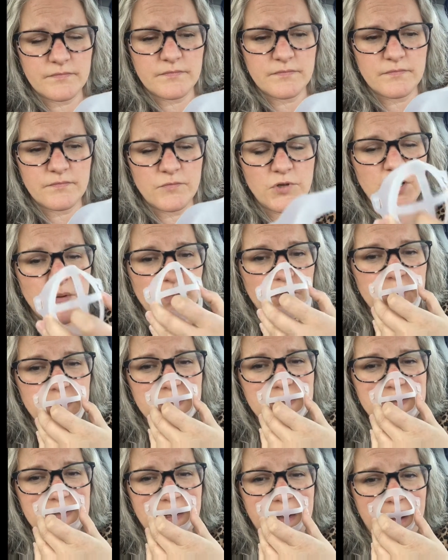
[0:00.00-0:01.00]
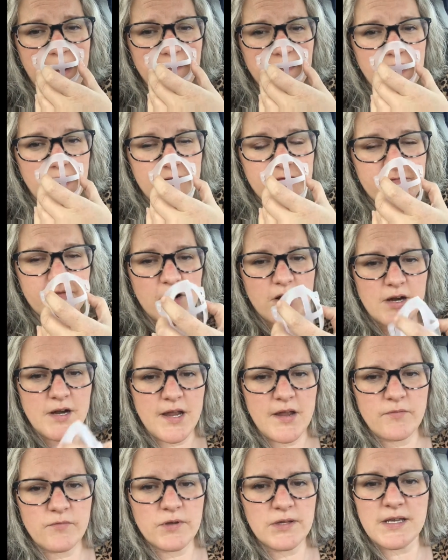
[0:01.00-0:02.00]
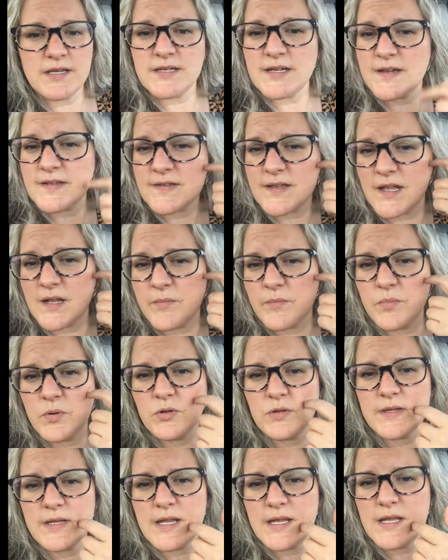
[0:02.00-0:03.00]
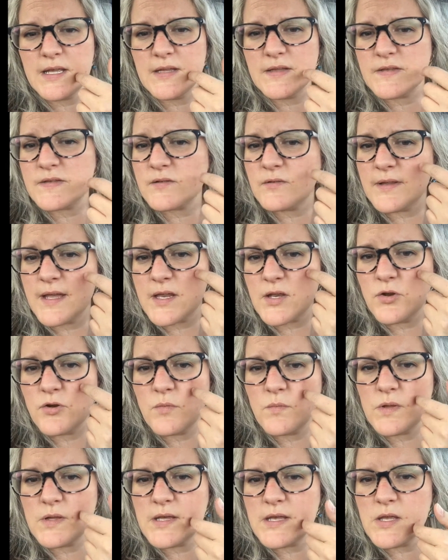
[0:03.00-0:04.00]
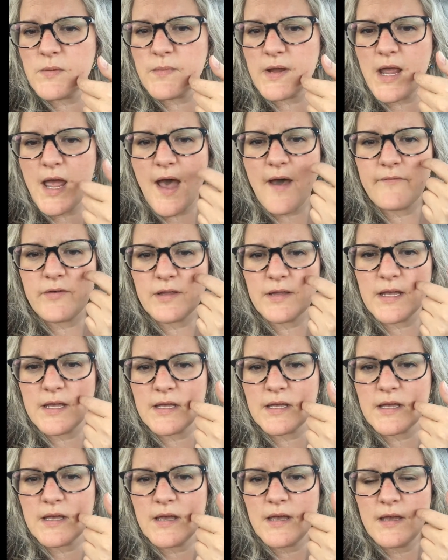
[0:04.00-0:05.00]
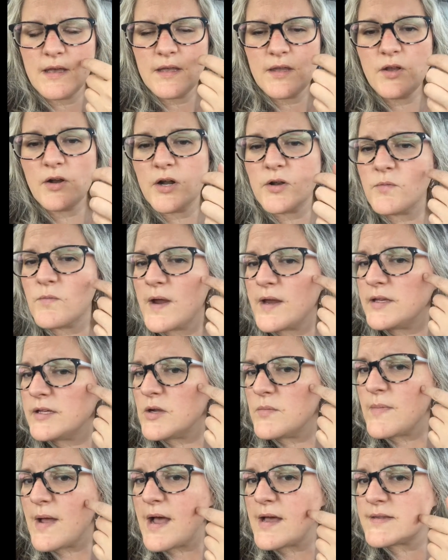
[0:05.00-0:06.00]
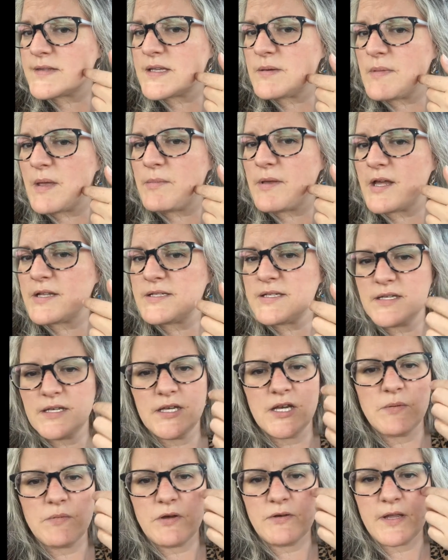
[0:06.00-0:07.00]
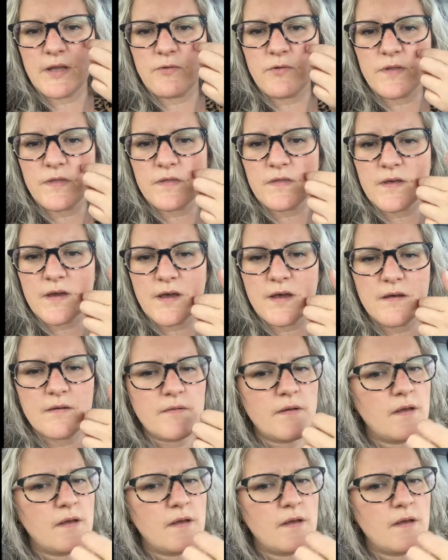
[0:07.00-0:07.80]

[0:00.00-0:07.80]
When it pushes it out that far, it really does kind of pull it in. So like normally you might have it like, you know, on a regular mask and maybe out to here, but like with the